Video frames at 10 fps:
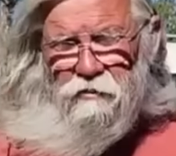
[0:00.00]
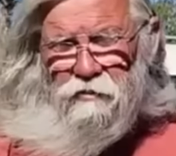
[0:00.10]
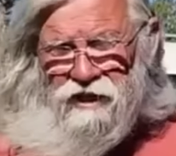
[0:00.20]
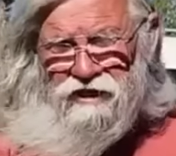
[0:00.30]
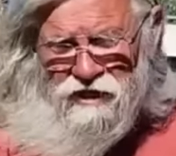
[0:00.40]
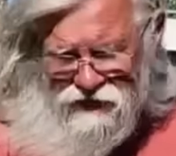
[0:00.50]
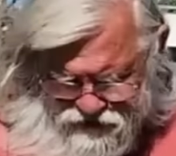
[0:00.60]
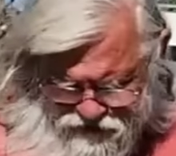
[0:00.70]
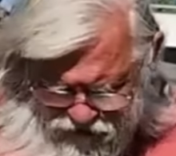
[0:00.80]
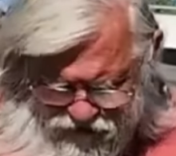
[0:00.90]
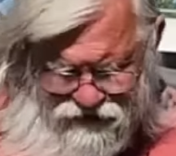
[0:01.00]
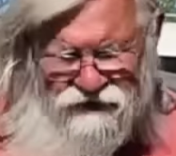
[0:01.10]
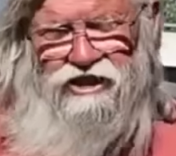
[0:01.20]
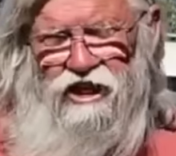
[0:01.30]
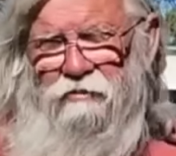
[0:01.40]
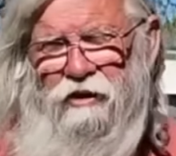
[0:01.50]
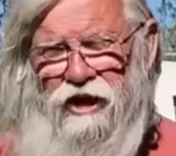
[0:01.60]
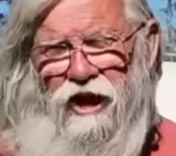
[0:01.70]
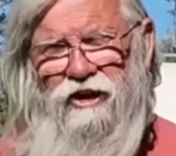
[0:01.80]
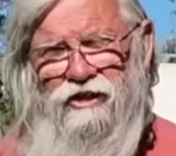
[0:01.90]
the PD and
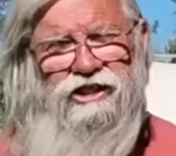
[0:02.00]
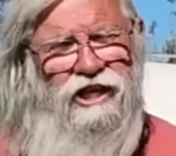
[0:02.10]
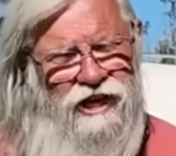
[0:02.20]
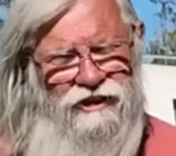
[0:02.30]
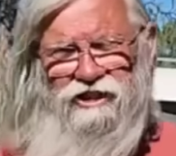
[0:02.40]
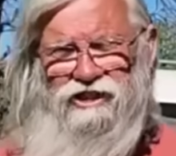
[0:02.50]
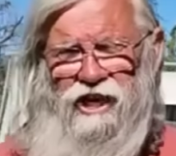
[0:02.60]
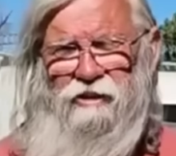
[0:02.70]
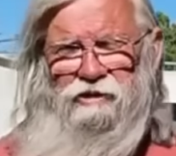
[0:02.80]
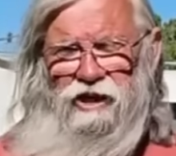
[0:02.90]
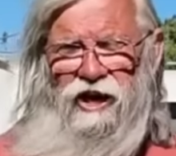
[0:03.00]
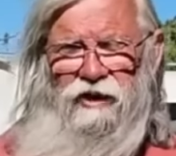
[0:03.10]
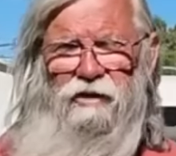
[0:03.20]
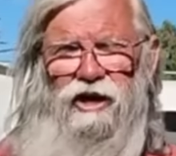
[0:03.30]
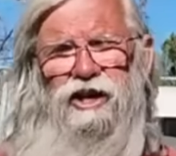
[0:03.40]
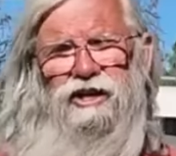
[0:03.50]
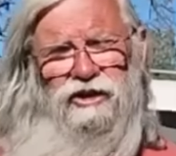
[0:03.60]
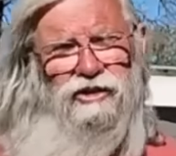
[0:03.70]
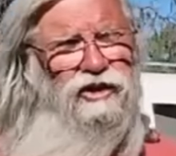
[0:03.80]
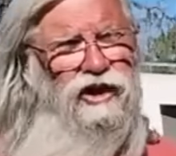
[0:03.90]
something else at the same time.
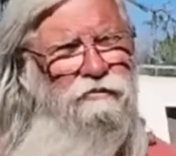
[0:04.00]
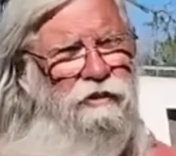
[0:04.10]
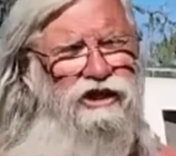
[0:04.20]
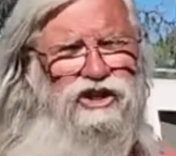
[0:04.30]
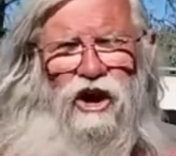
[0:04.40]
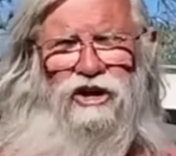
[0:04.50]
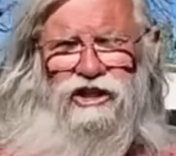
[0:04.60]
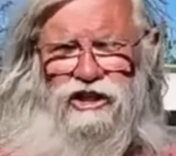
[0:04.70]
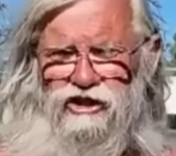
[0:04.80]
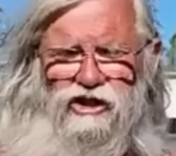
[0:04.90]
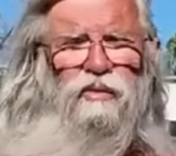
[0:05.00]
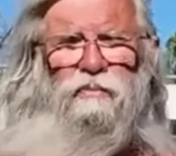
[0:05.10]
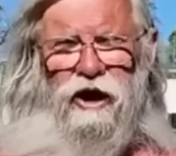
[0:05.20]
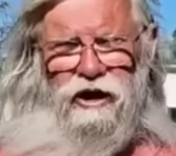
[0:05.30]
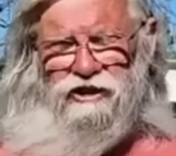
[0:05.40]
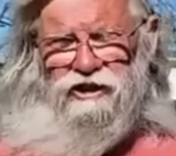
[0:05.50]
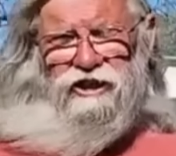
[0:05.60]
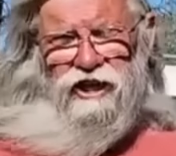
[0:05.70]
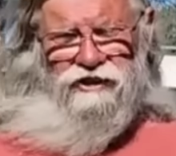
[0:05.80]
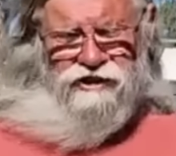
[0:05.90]
So you could be charging two bricks
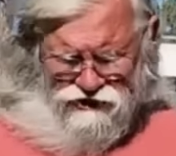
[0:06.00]
at the